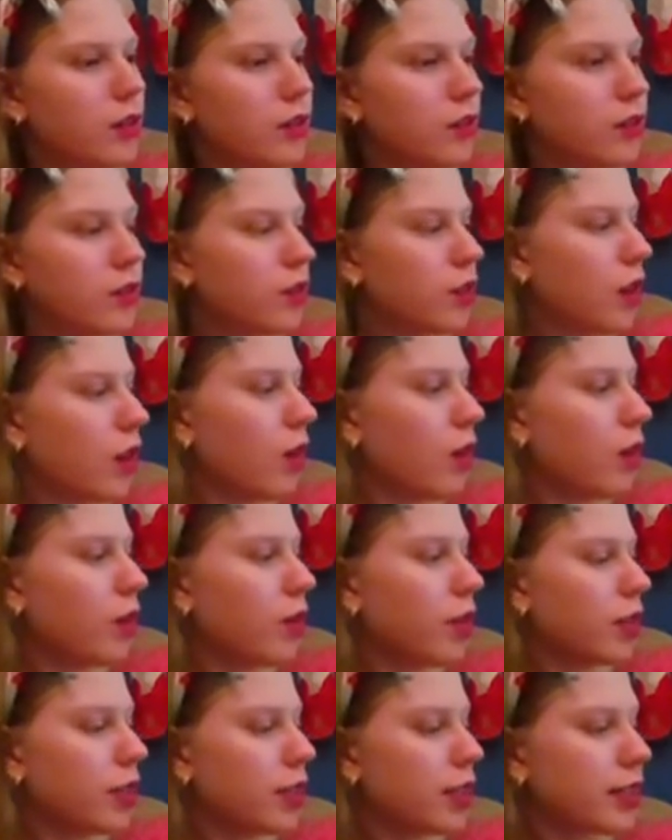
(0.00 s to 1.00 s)
So
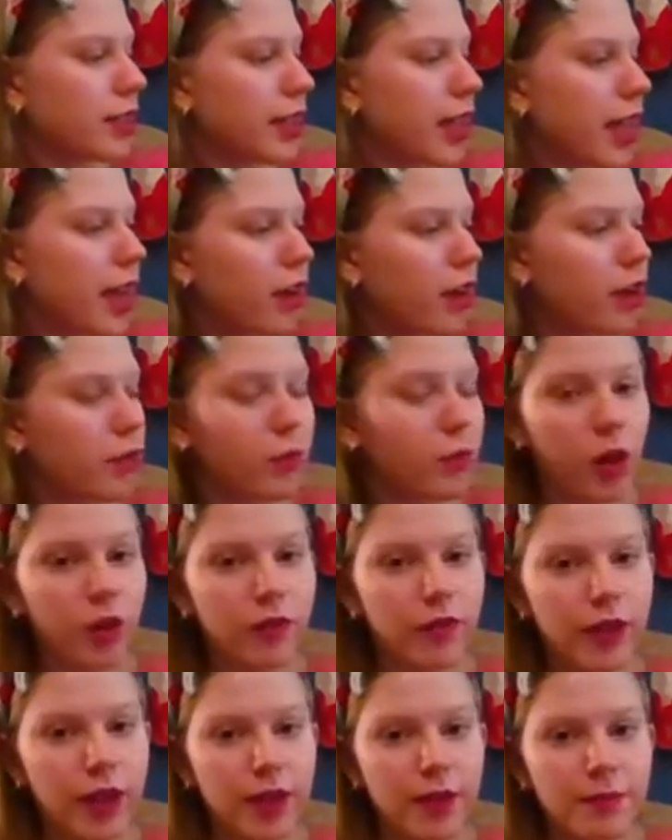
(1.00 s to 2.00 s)
this is care and
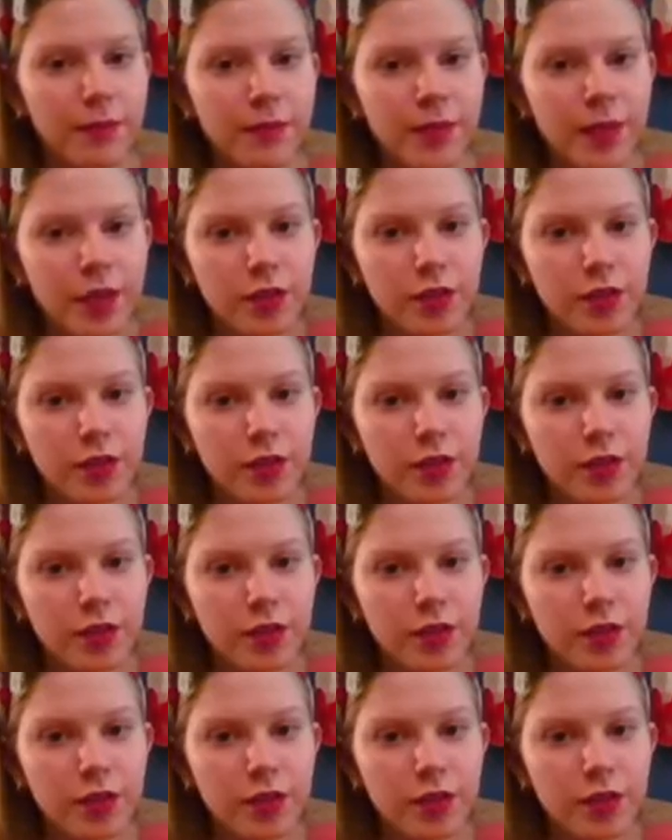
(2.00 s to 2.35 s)
welfare.